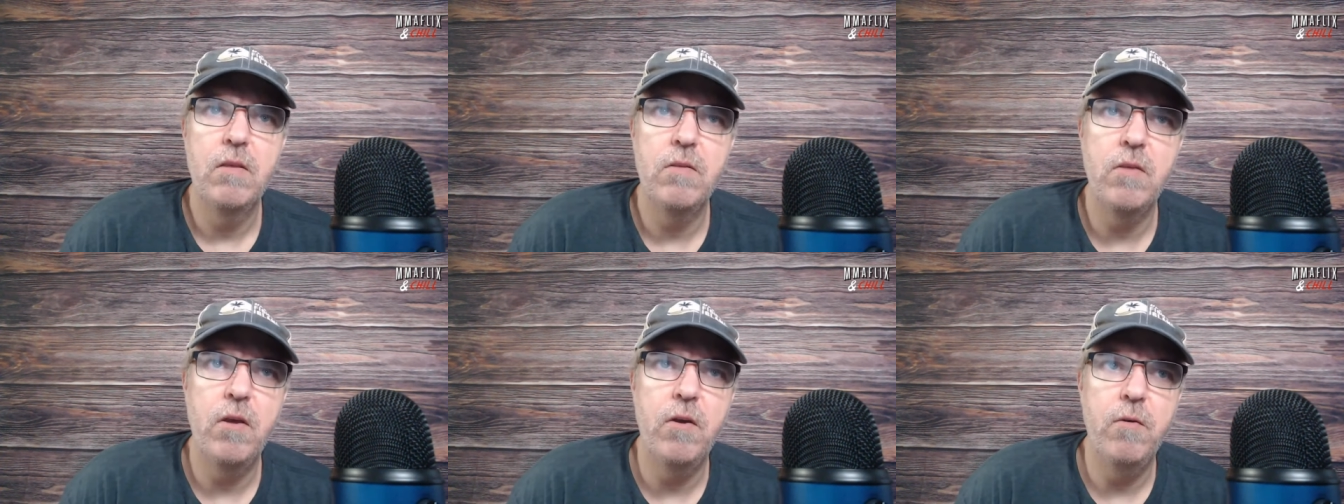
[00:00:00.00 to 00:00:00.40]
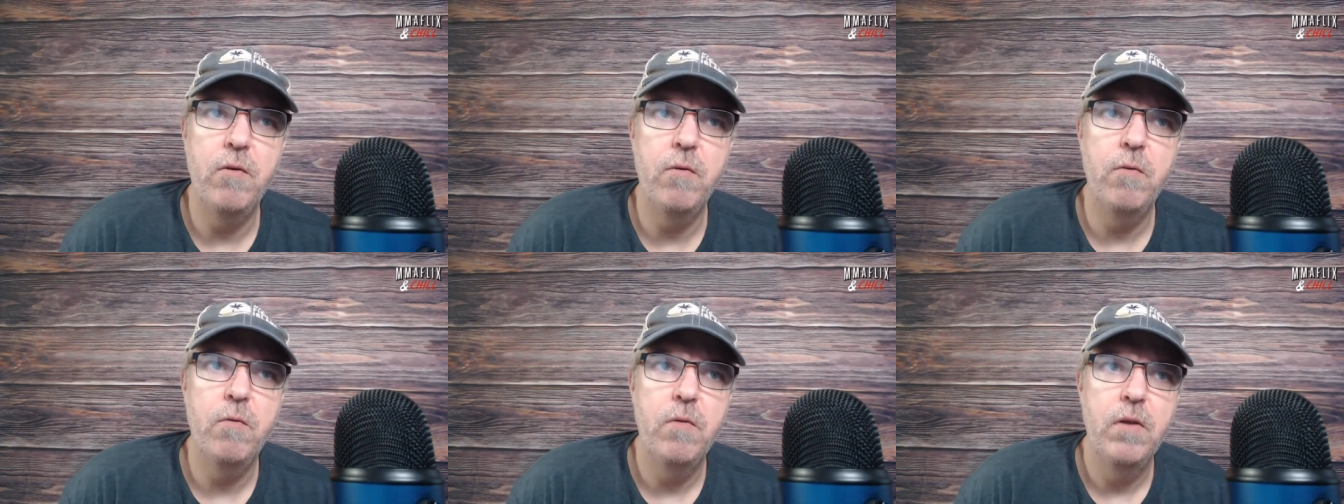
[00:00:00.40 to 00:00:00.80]

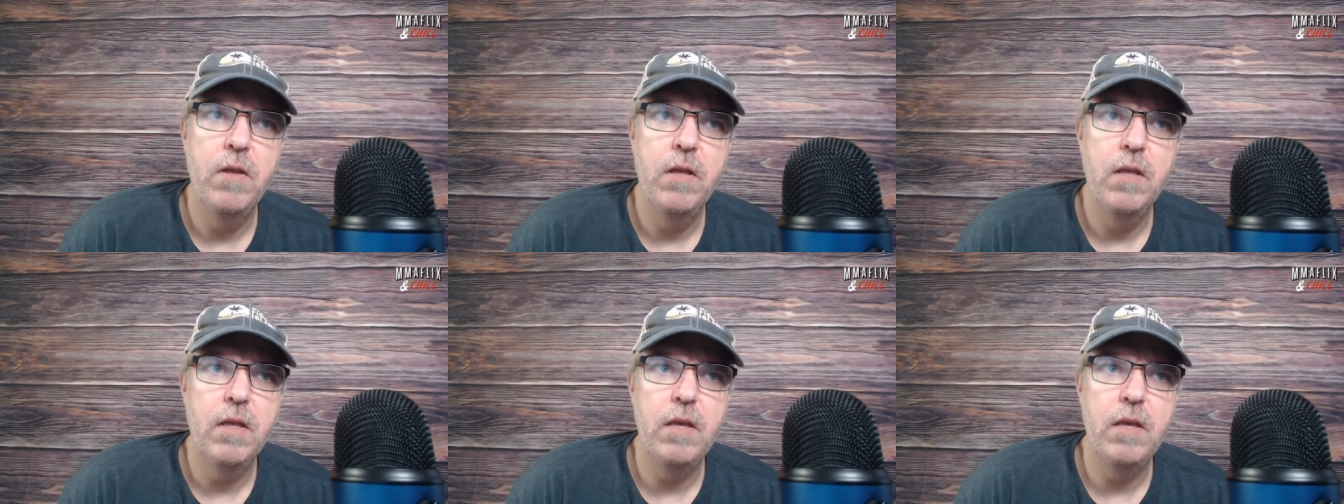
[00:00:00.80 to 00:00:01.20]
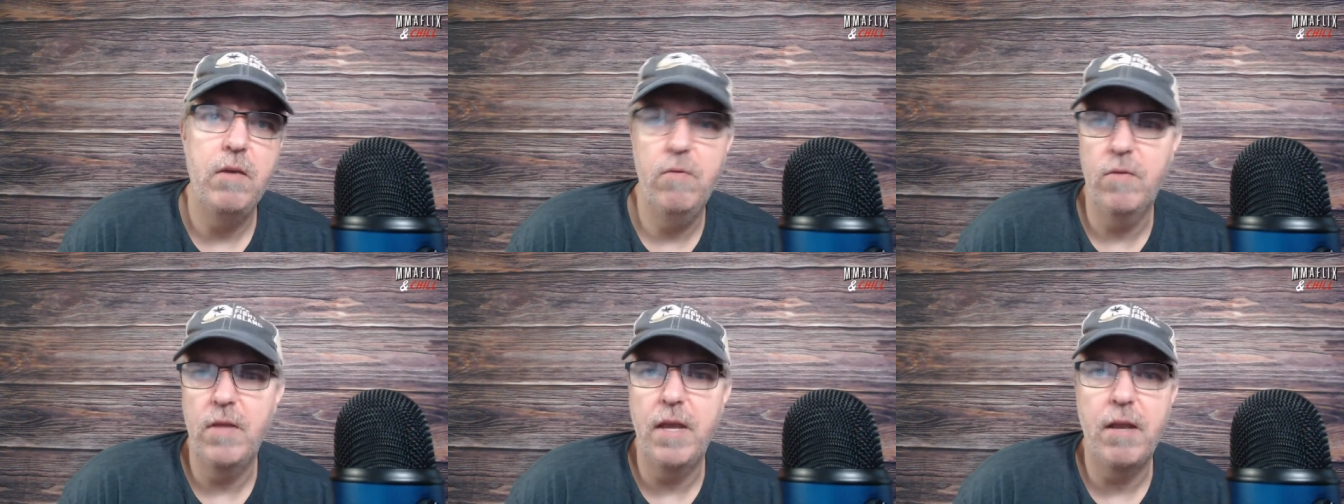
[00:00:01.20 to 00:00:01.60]
So he
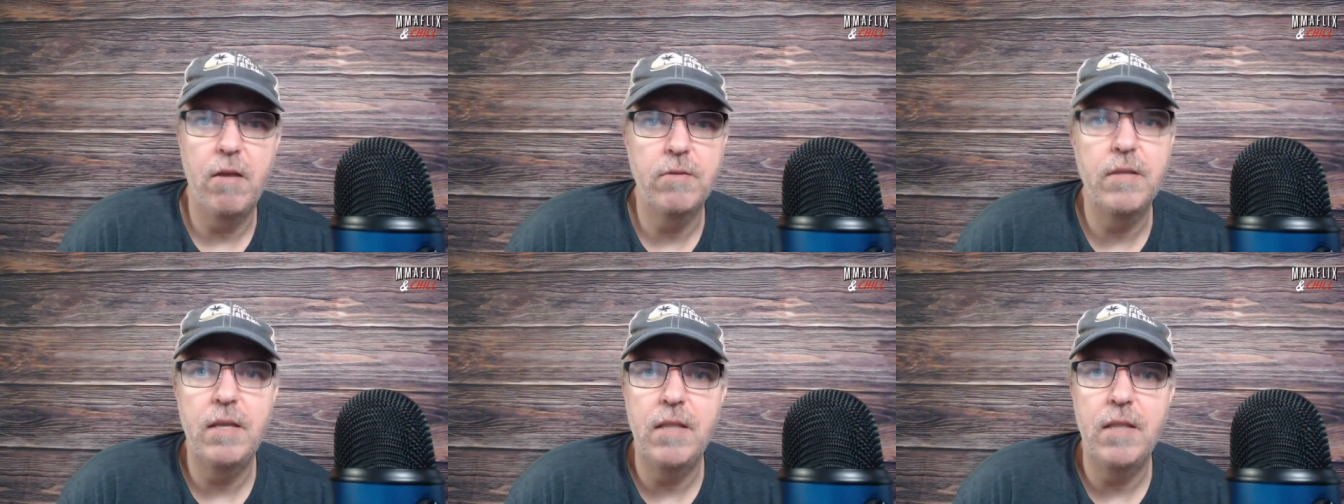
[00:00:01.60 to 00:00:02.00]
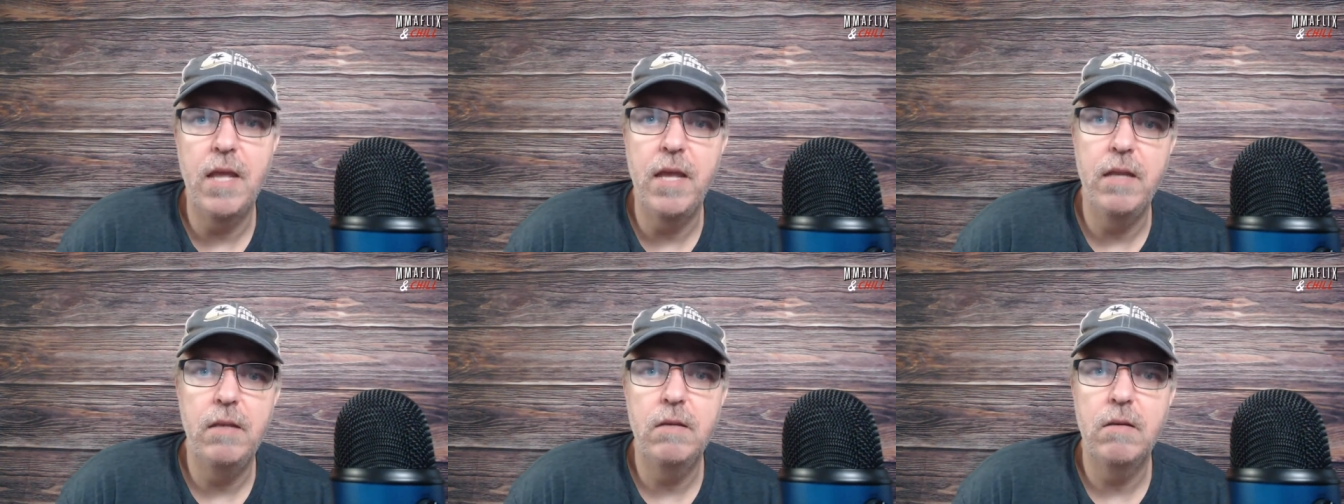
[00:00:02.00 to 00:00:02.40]
was like, "I'll take
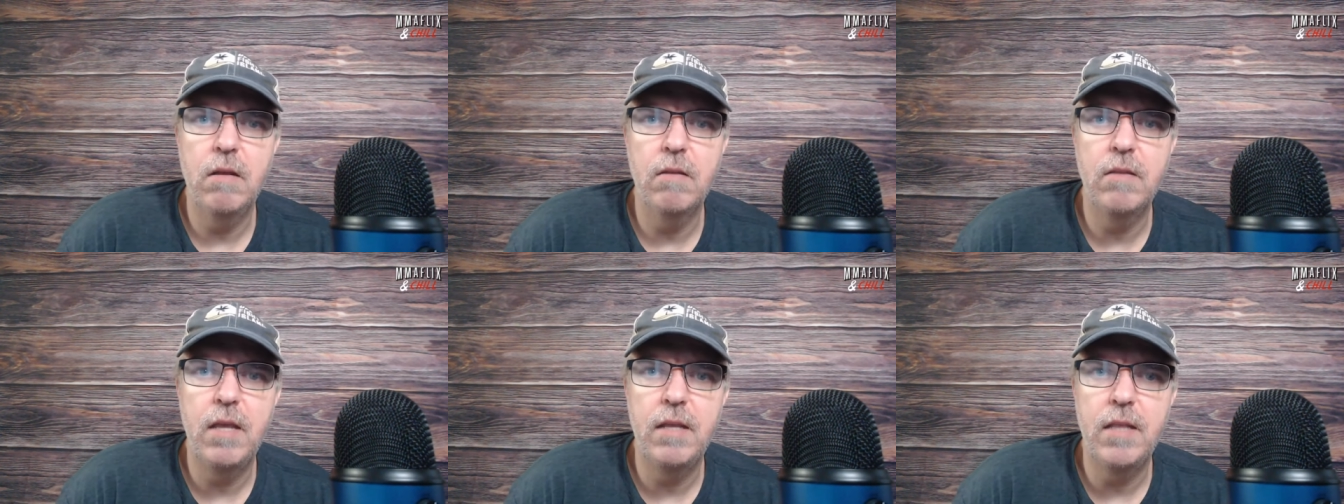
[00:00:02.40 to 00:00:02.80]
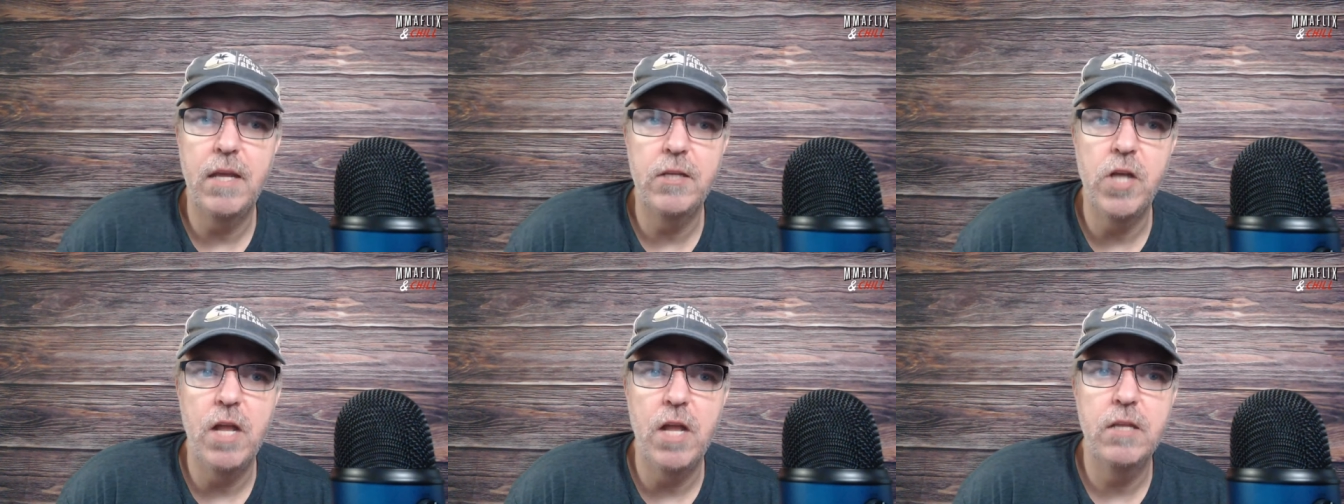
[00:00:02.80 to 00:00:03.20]
that. I'll take
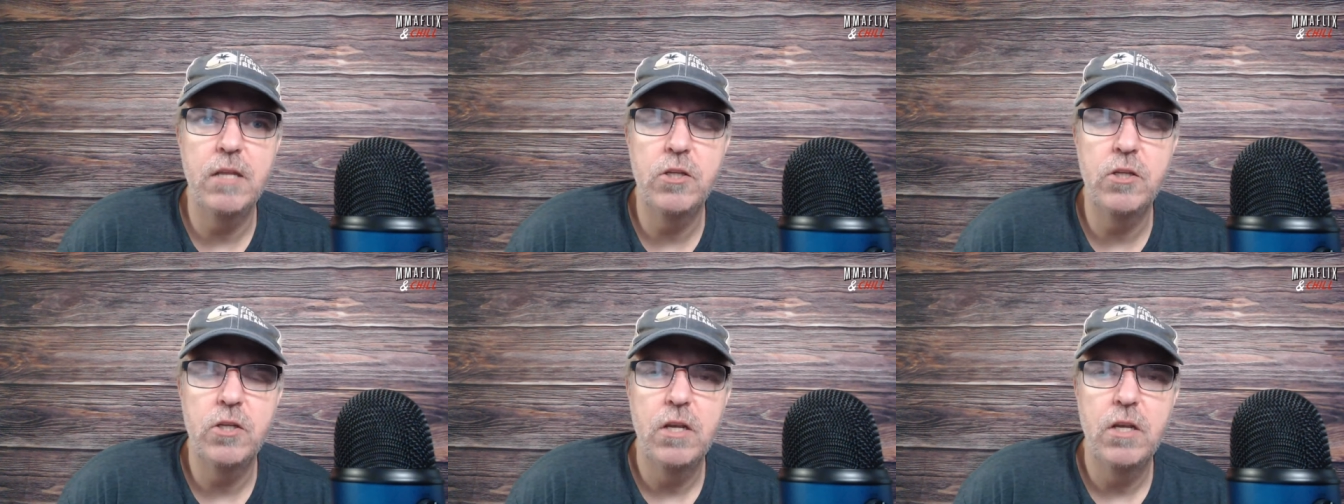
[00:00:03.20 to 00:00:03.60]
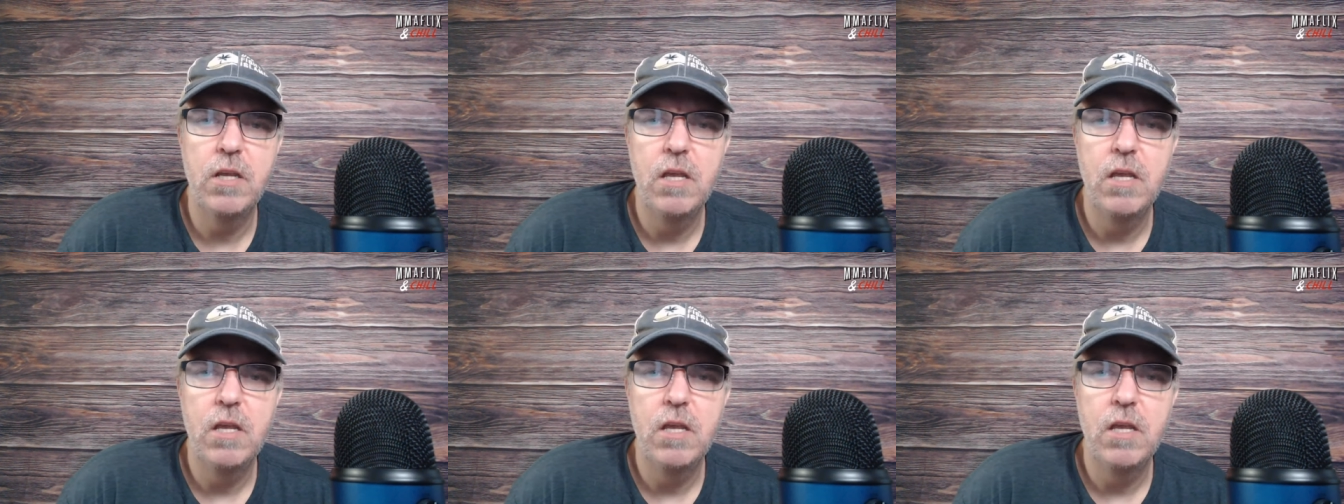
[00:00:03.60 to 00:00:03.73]
that challenge."